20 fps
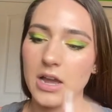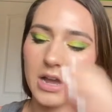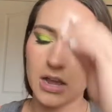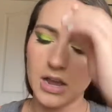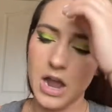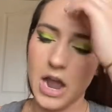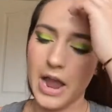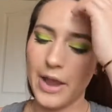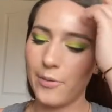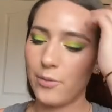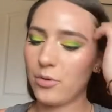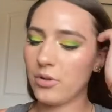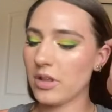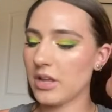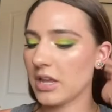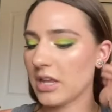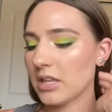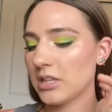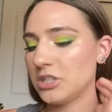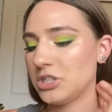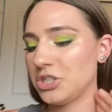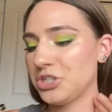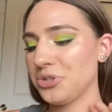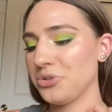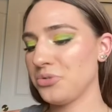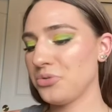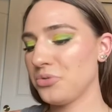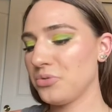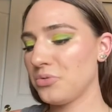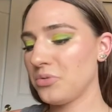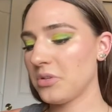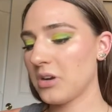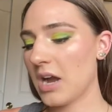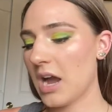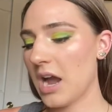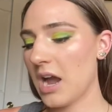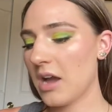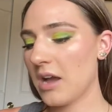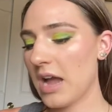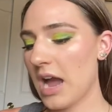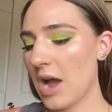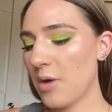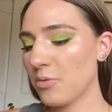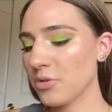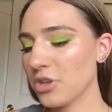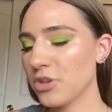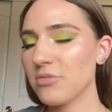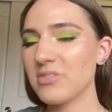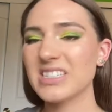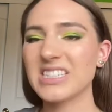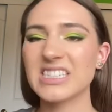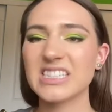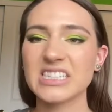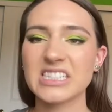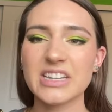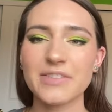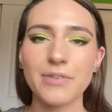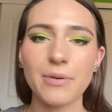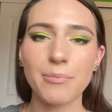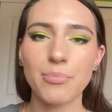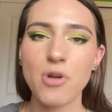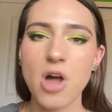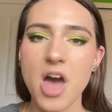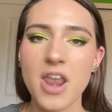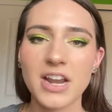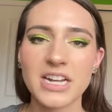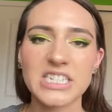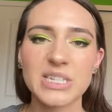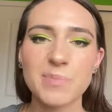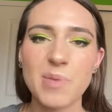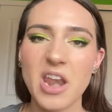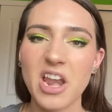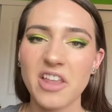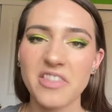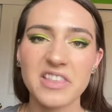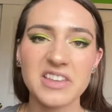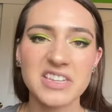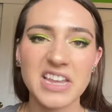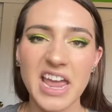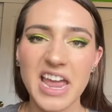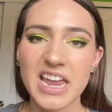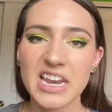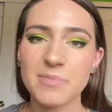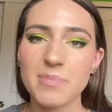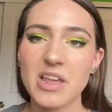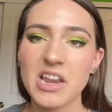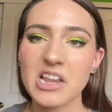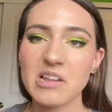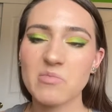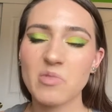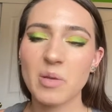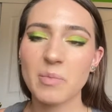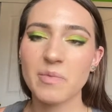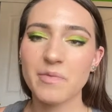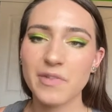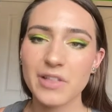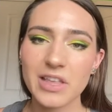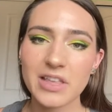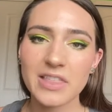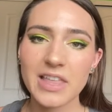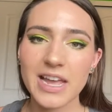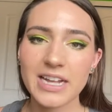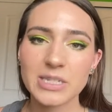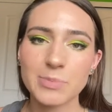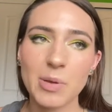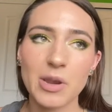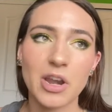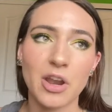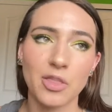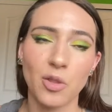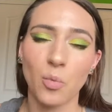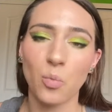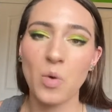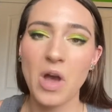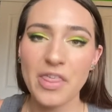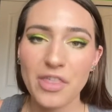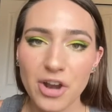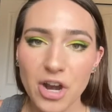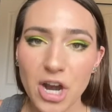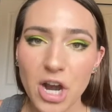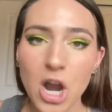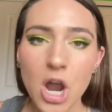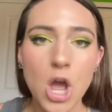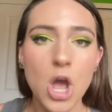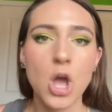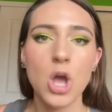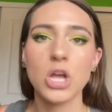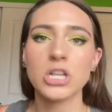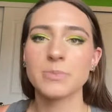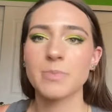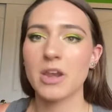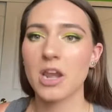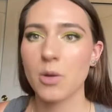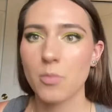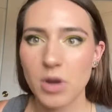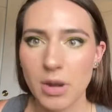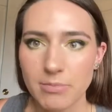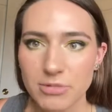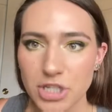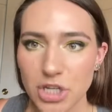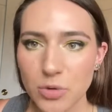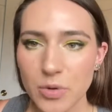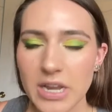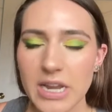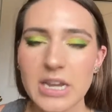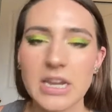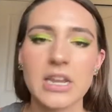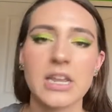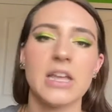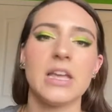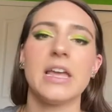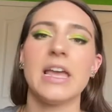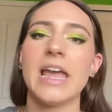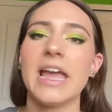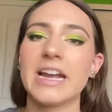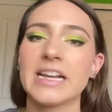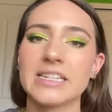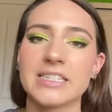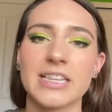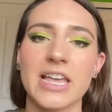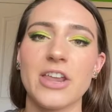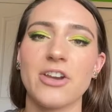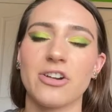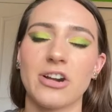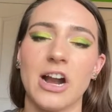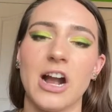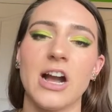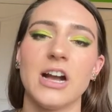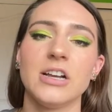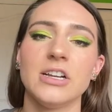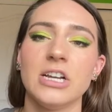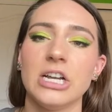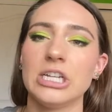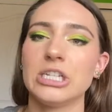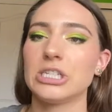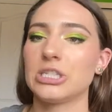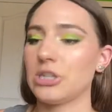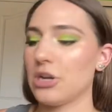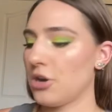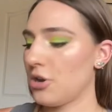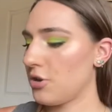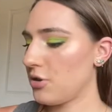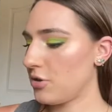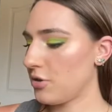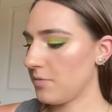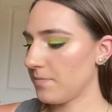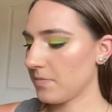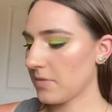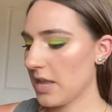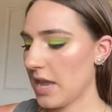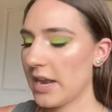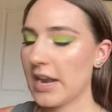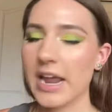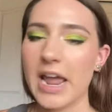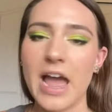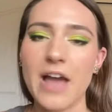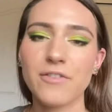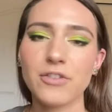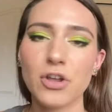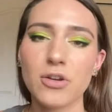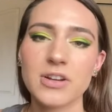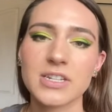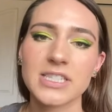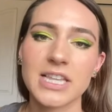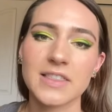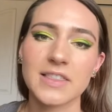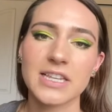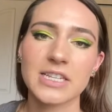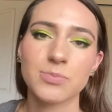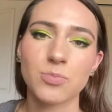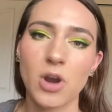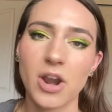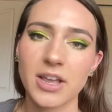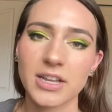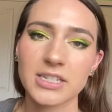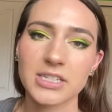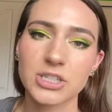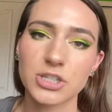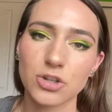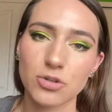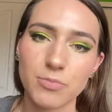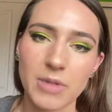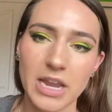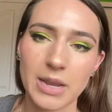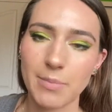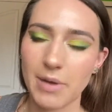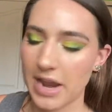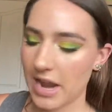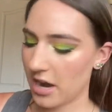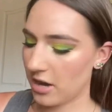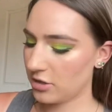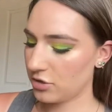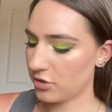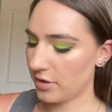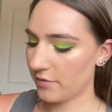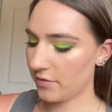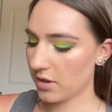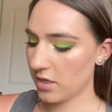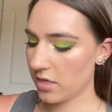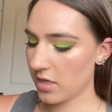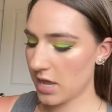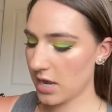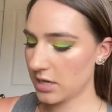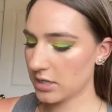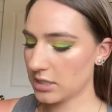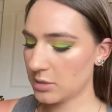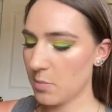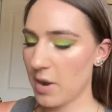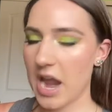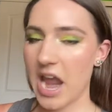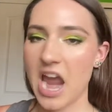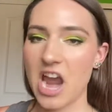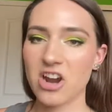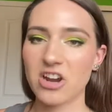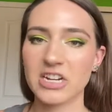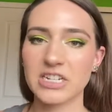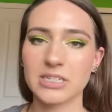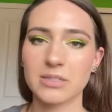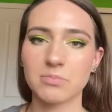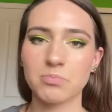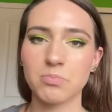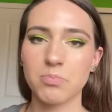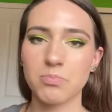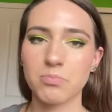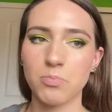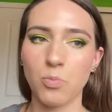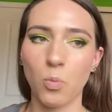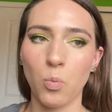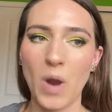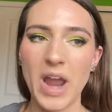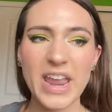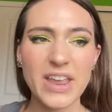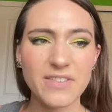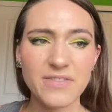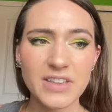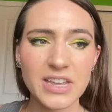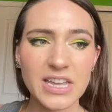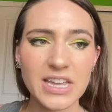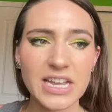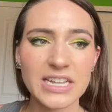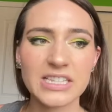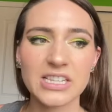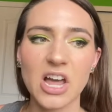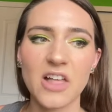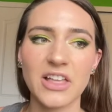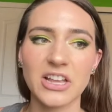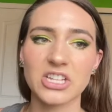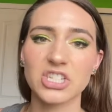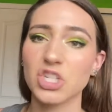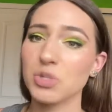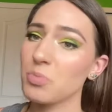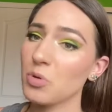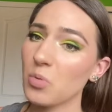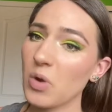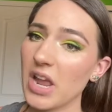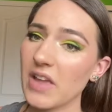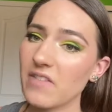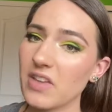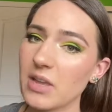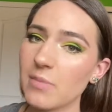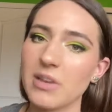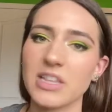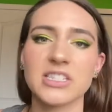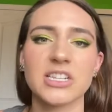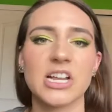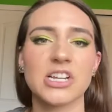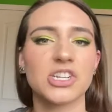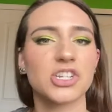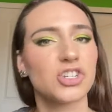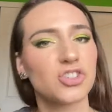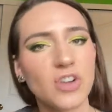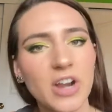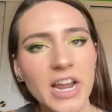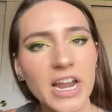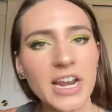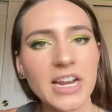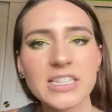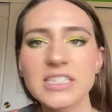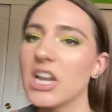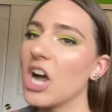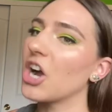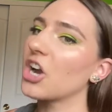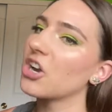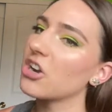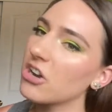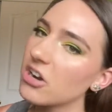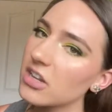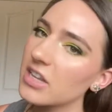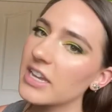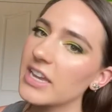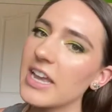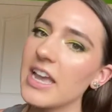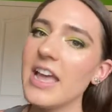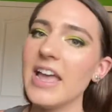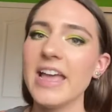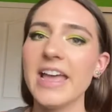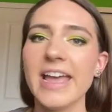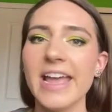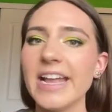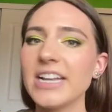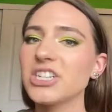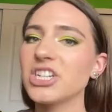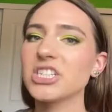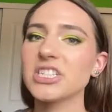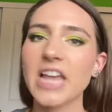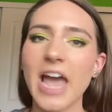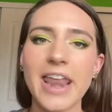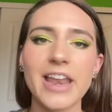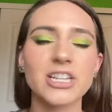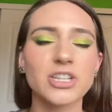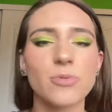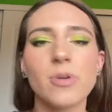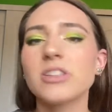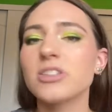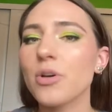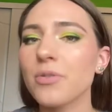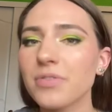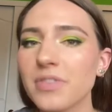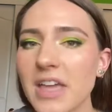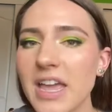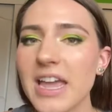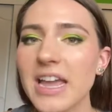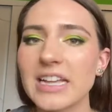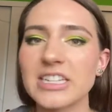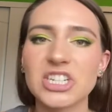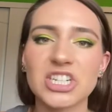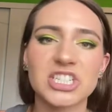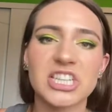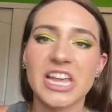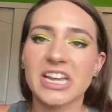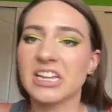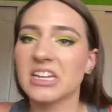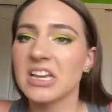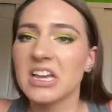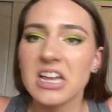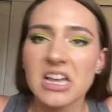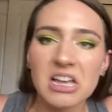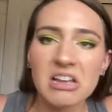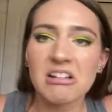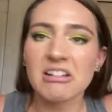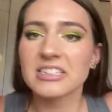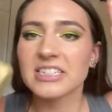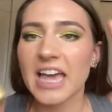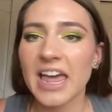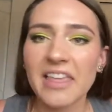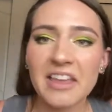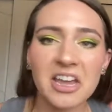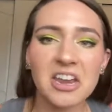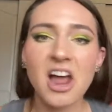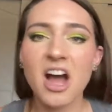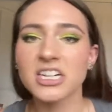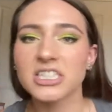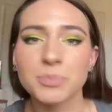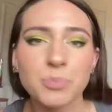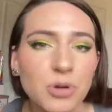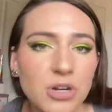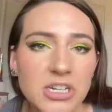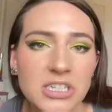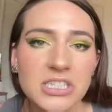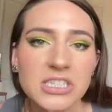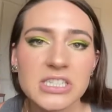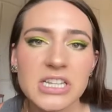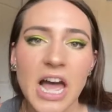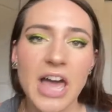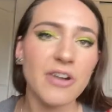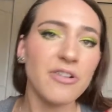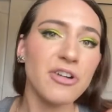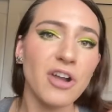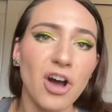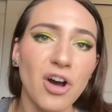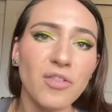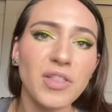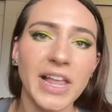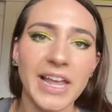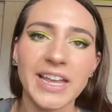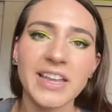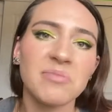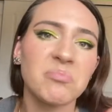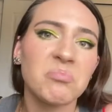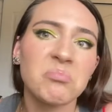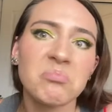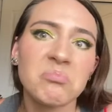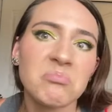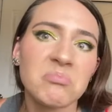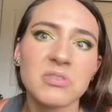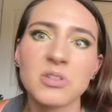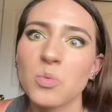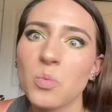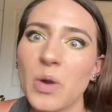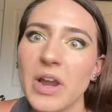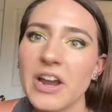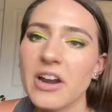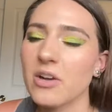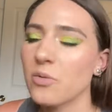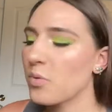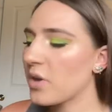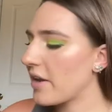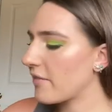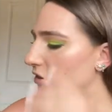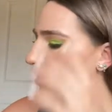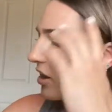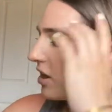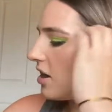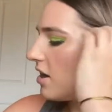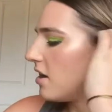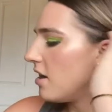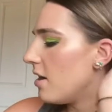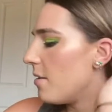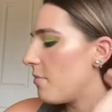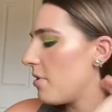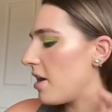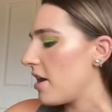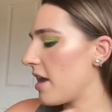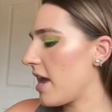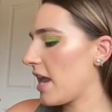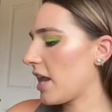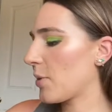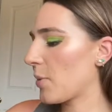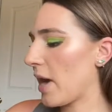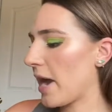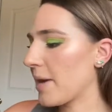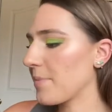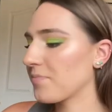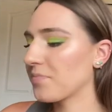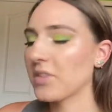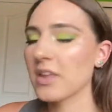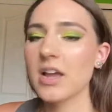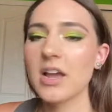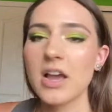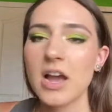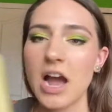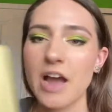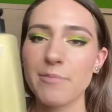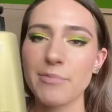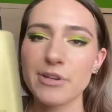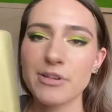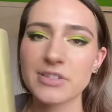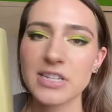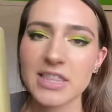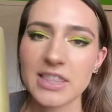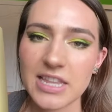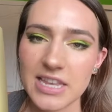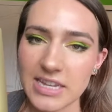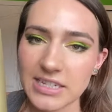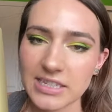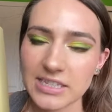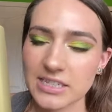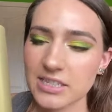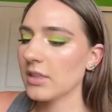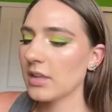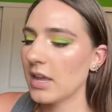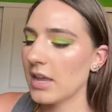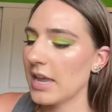I will use different products depending on the day, depending on what I'm feeling like, depending on the weather, depending on what I'm doing, etc. So, and I have noticed that these products do make my hair do different things. My hair is wavy. It's not like super wavy, but it's not straight. It's not curly. It's just kind of doing its own thing. It's just like, it's kind of like an octopus. I don't know, like weird, whatever. But anyway, I've been using this.